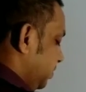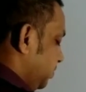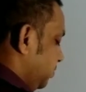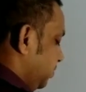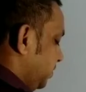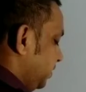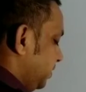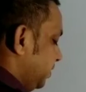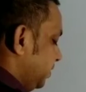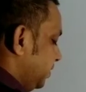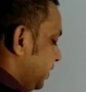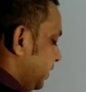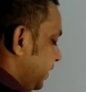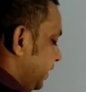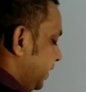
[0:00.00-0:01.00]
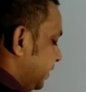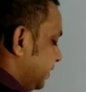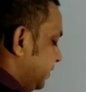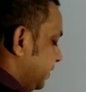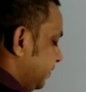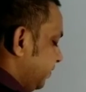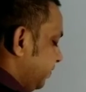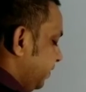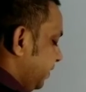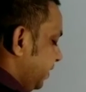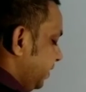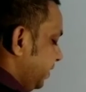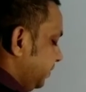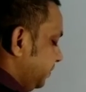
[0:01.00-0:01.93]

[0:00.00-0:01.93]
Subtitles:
So this is the electric field